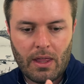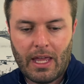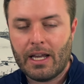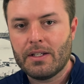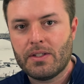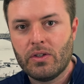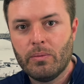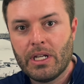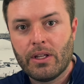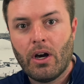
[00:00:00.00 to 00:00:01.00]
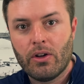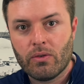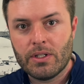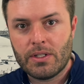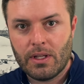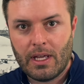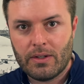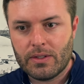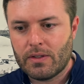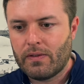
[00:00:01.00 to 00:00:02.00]
That can still be in the hundreds to
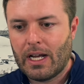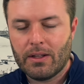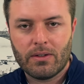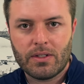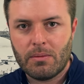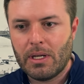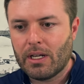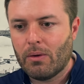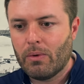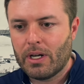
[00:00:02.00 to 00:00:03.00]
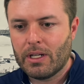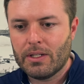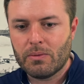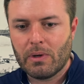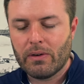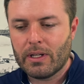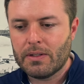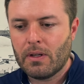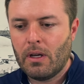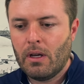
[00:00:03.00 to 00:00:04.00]
thousands of dollars, depending on what it is and where it is.